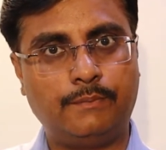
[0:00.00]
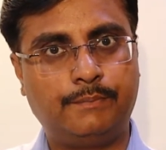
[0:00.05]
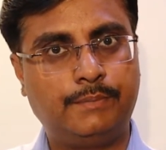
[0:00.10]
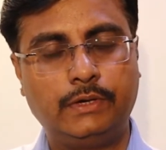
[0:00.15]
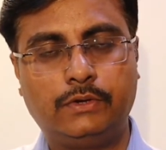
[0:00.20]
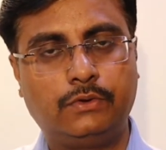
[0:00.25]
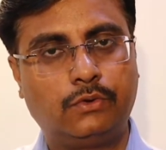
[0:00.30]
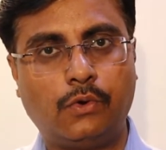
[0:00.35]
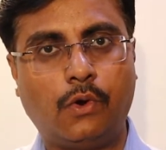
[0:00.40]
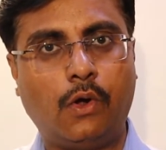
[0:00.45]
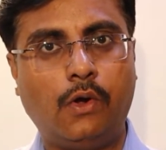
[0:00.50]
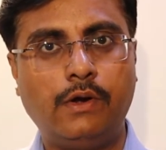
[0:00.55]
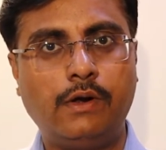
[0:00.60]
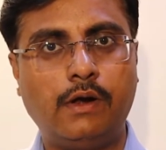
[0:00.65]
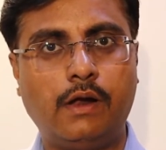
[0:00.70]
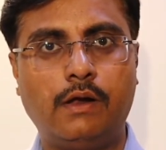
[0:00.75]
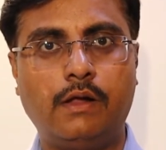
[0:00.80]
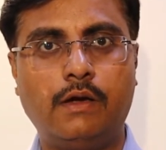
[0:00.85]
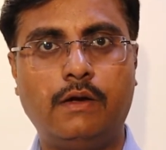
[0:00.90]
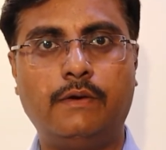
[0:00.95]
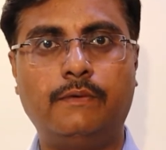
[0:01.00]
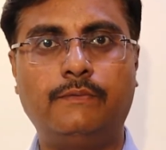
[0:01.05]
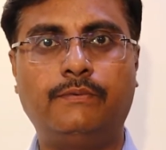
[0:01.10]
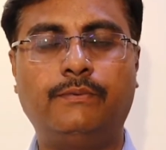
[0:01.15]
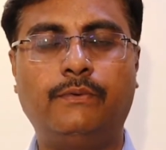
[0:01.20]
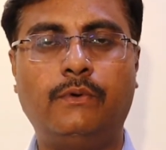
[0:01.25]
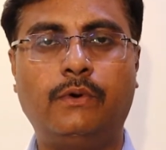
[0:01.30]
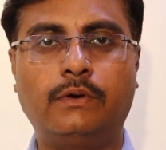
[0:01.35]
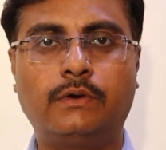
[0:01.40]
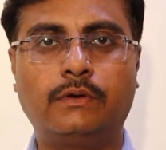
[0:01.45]
withdrawn
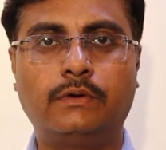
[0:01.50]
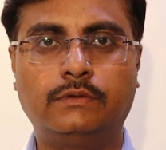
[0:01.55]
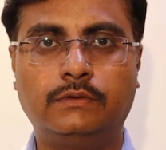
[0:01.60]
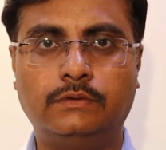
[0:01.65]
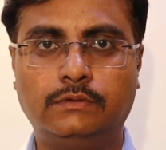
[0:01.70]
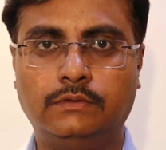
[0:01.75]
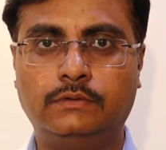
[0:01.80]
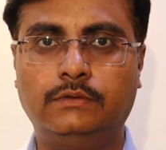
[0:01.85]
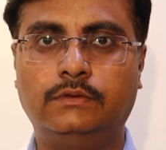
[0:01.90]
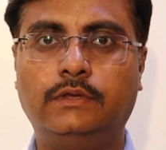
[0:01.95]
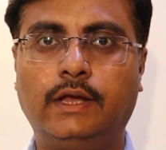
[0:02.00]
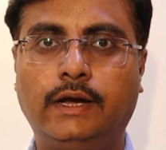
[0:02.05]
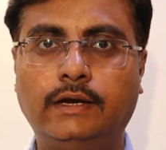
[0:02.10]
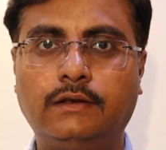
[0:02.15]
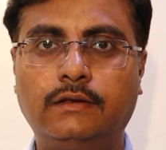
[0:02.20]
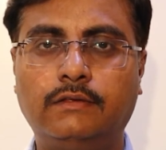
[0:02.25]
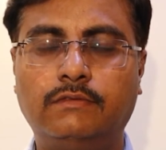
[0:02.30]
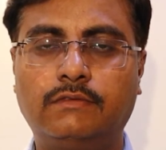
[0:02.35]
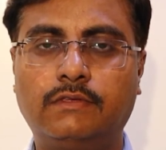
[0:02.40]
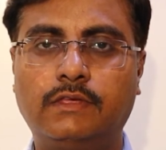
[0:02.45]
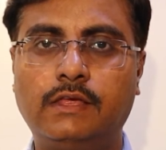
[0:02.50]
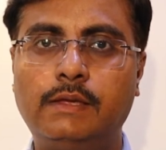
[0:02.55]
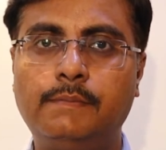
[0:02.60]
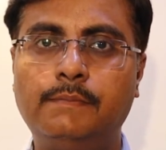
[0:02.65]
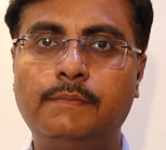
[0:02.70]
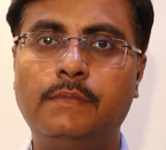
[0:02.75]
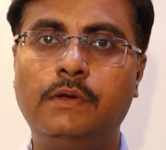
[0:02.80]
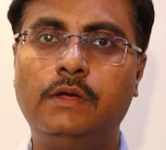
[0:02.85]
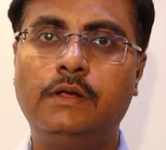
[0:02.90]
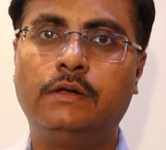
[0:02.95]
for that
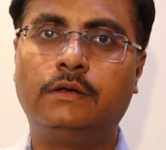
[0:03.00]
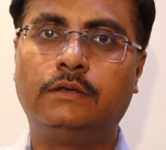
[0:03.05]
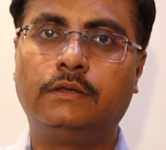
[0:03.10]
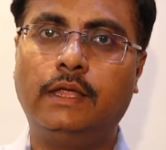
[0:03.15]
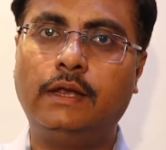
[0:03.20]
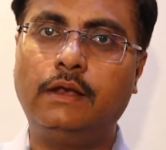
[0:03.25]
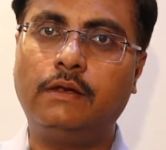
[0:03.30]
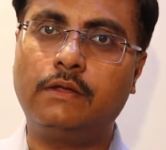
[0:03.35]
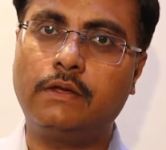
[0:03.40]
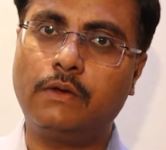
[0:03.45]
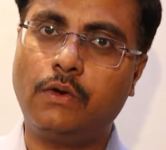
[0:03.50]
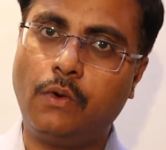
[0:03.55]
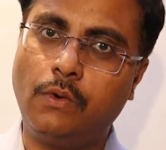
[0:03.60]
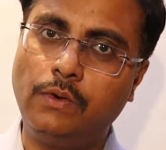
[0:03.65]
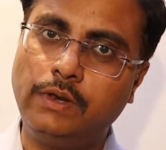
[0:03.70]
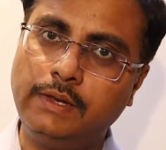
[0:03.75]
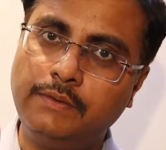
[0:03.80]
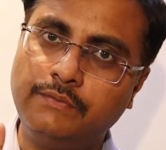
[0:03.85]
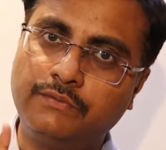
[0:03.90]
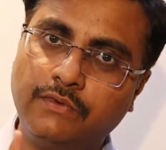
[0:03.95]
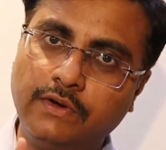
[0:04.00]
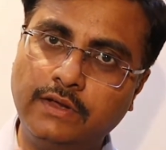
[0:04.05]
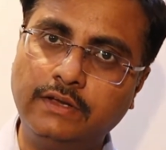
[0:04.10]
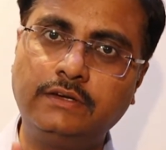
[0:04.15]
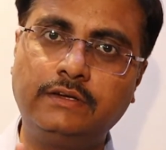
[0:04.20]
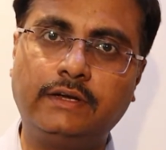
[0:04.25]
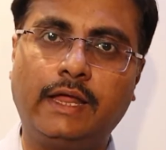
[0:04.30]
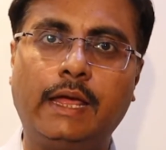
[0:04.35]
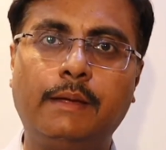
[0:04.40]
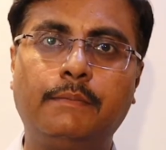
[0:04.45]
scheme, then only
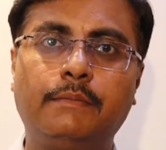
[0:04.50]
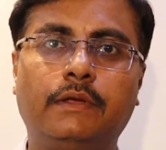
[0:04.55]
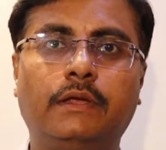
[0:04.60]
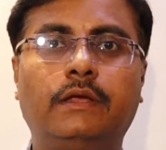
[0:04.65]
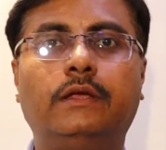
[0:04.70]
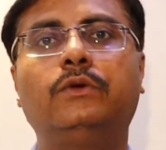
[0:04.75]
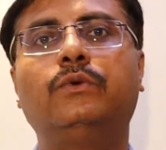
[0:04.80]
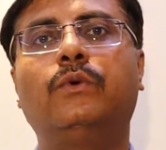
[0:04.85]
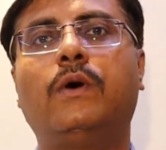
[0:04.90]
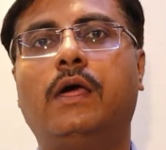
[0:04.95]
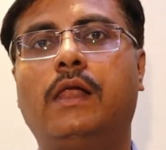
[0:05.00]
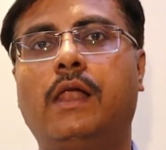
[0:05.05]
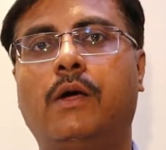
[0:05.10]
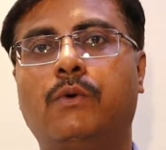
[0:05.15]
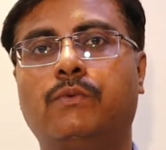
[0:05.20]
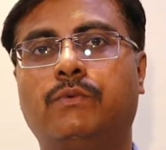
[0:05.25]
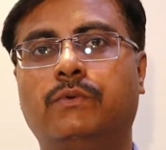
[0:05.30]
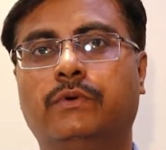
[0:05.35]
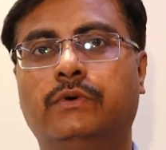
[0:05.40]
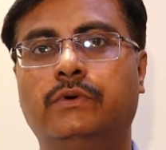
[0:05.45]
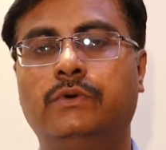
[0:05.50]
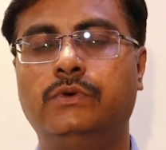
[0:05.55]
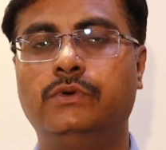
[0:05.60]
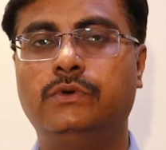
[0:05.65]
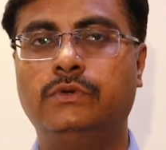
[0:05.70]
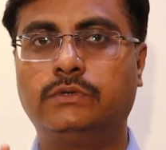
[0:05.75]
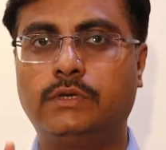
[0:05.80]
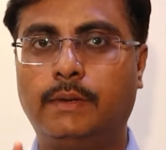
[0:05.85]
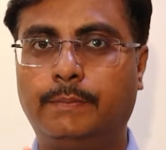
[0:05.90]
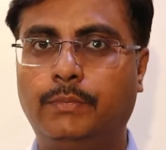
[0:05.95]
one time you allowed.
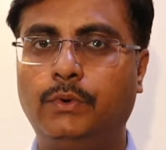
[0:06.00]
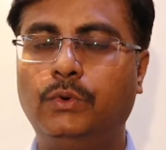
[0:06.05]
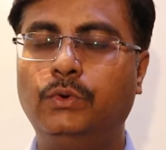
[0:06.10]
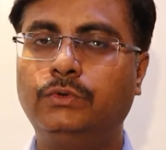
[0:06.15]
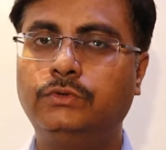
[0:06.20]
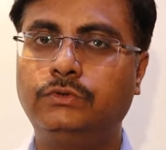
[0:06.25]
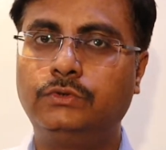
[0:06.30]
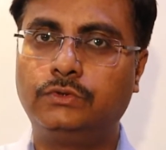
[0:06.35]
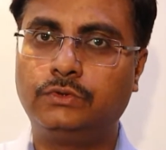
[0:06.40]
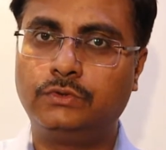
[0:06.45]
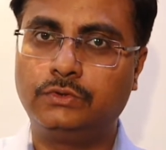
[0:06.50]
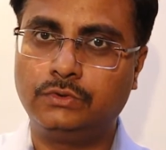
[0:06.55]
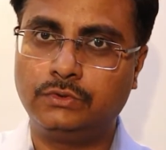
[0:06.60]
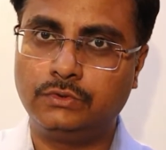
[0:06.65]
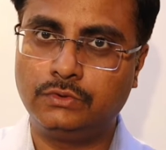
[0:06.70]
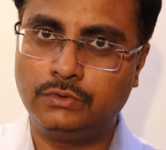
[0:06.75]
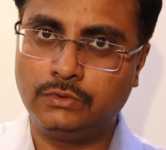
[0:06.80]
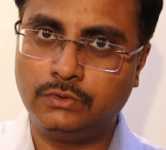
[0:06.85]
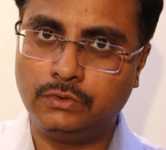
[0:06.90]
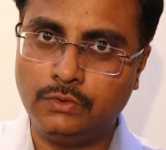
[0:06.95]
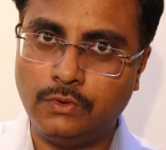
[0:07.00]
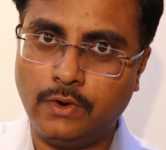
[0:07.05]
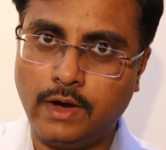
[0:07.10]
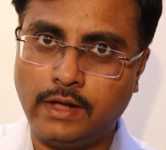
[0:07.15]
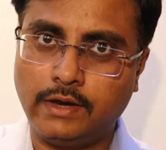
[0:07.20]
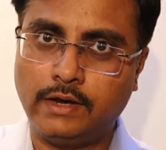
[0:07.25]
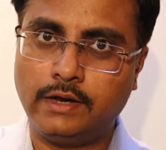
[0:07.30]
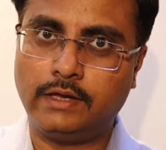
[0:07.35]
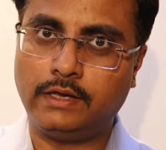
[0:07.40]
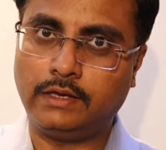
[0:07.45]
Suppose you
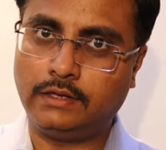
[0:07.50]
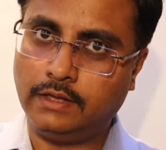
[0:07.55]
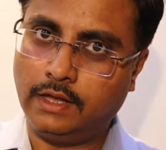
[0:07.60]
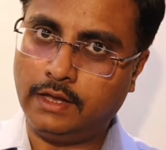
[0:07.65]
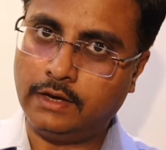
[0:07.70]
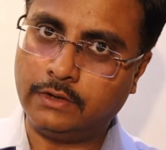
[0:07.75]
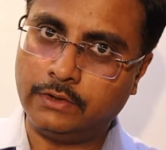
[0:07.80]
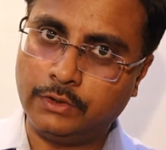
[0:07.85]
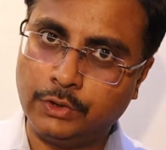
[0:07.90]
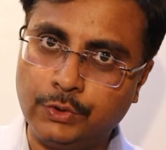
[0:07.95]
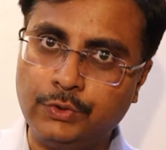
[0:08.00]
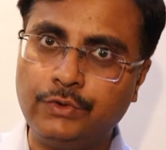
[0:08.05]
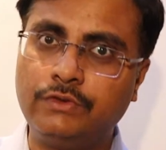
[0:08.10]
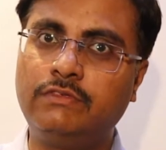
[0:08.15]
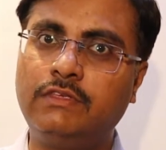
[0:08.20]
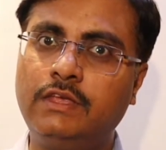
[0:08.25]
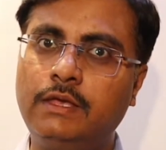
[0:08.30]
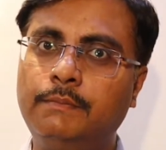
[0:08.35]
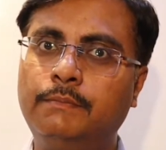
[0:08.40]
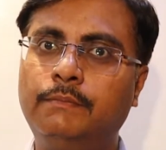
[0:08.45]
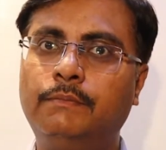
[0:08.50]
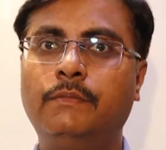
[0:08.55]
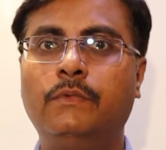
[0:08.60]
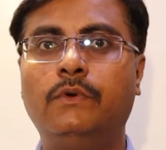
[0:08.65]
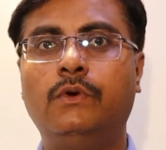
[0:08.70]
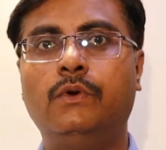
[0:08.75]
are in the new regime,